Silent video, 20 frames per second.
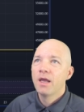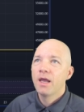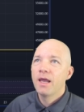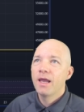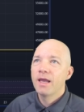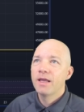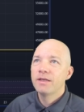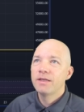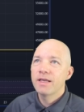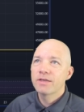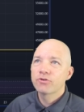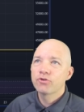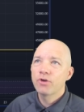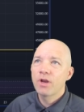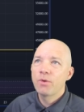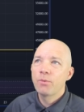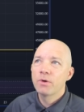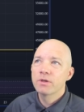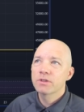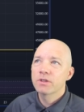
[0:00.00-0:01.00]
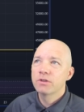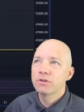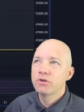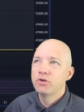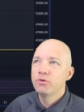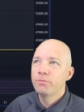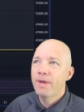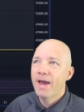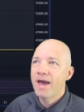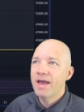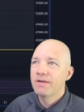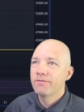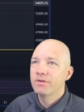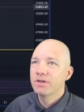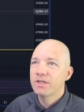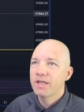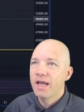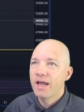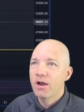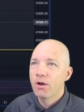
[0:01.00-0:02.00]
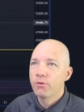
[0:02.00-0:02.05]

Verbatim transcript: And yesterday wasn't too bad of a day,